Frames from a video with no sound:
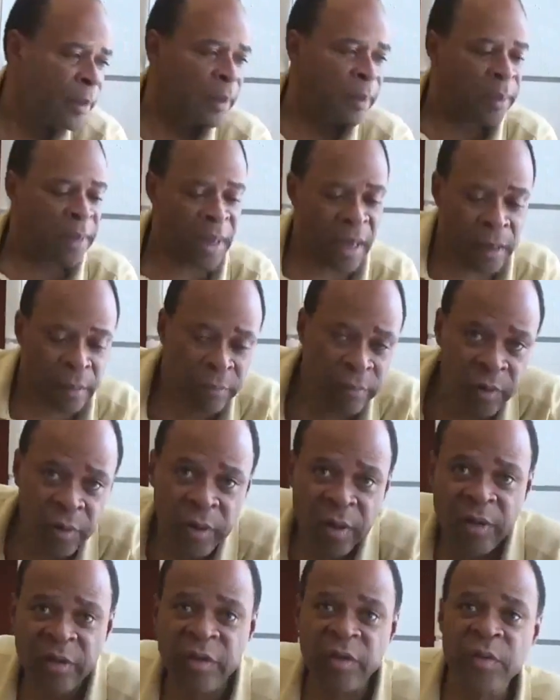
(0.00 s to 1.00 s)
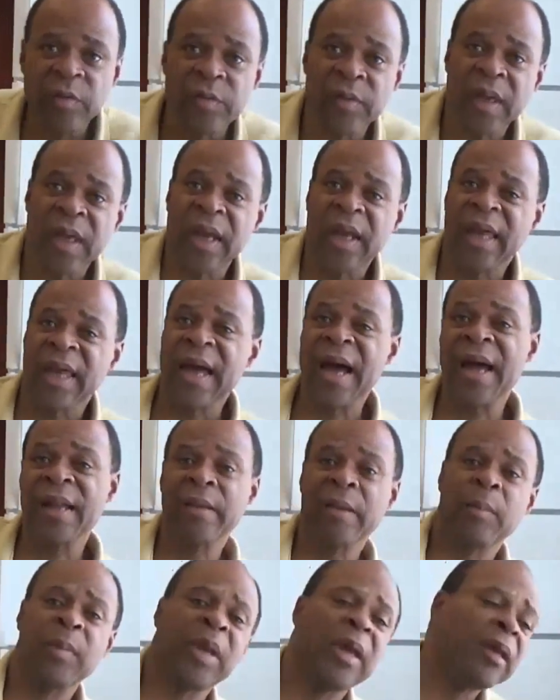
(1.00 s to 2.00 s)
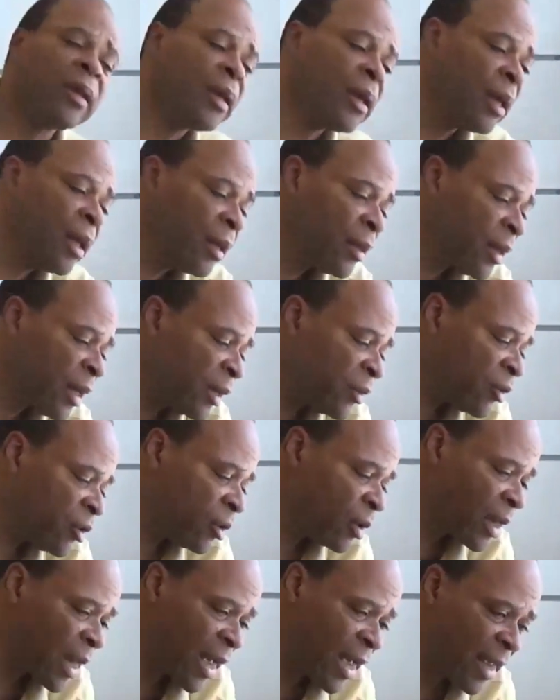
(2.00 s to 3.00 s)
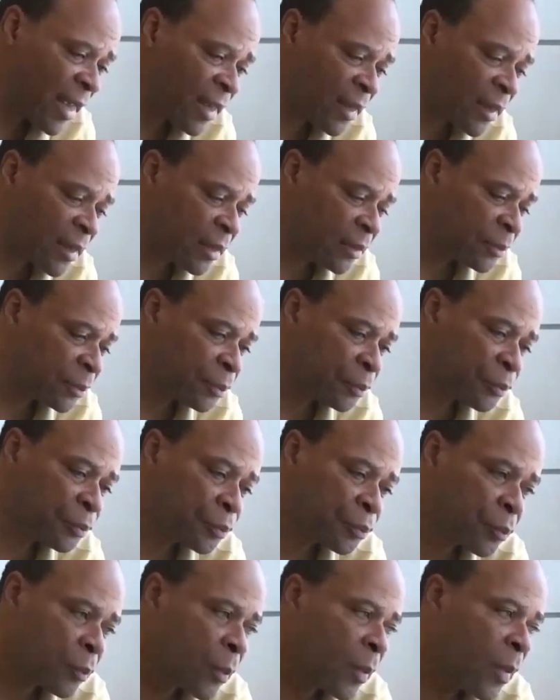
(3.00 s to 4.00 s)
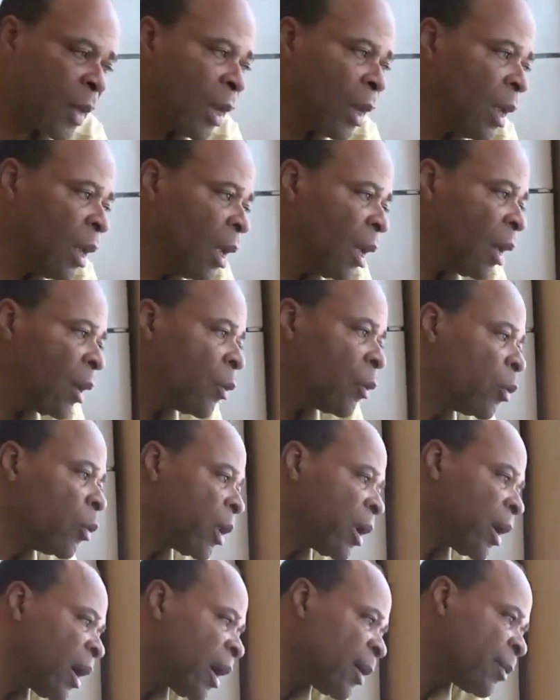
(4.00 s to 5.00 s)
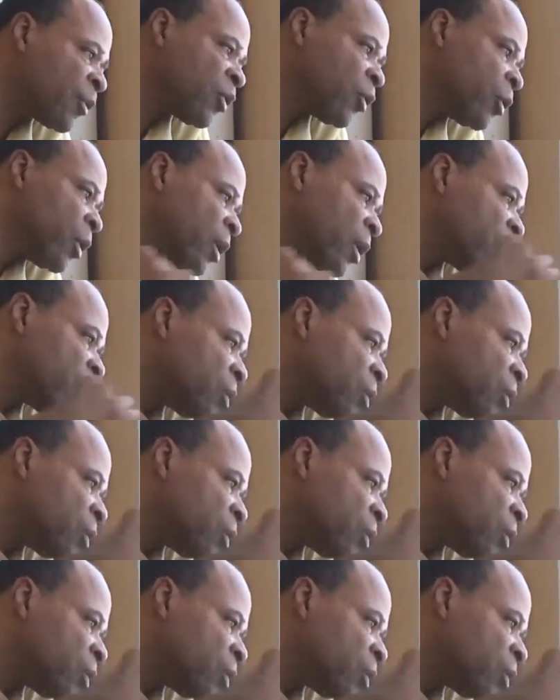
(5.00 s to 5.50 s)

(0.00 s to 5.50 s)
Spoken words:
now Now, you can use any condiment that you like. What I'm going